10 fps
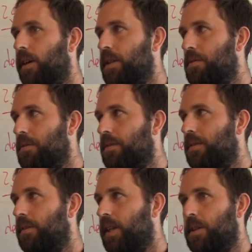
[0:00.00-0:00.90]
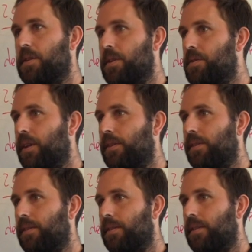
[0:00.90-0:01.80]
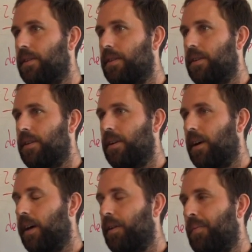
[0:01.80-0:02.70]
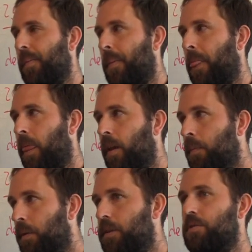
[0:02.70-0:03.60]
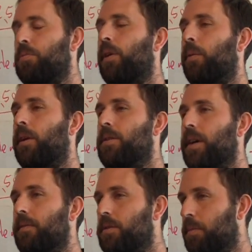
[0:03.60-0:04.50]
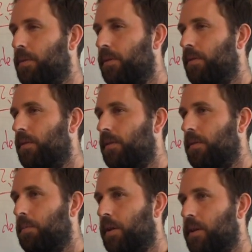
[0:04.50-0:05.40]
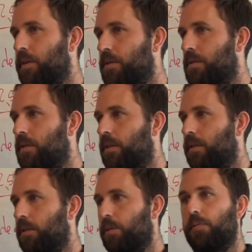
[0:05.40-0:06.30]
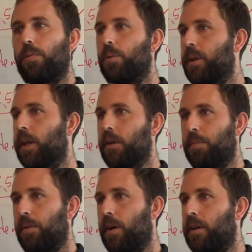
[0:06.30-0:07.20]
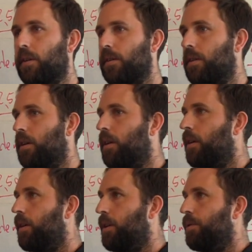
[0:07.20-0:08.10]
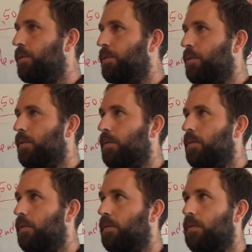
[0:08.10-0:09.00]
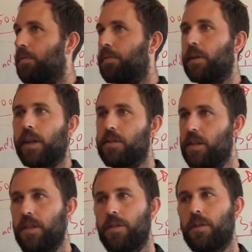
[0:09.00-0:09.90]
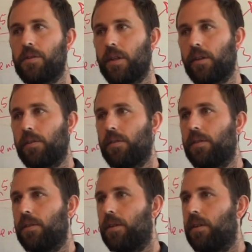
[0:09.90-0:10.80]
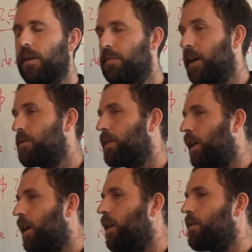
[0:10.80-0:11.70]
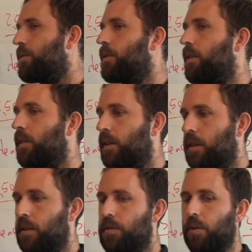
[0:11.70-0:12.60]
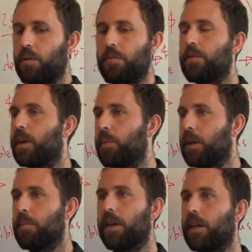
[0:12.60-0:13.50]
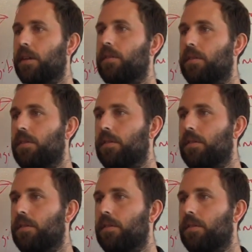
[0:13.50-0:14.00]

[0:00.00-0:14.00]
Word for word: it's easy to sell, all right? But this is where I wanna dive deeper, because you fully get your product, you feel like it's easy to sell. If that's the case, don't you feel like we can make it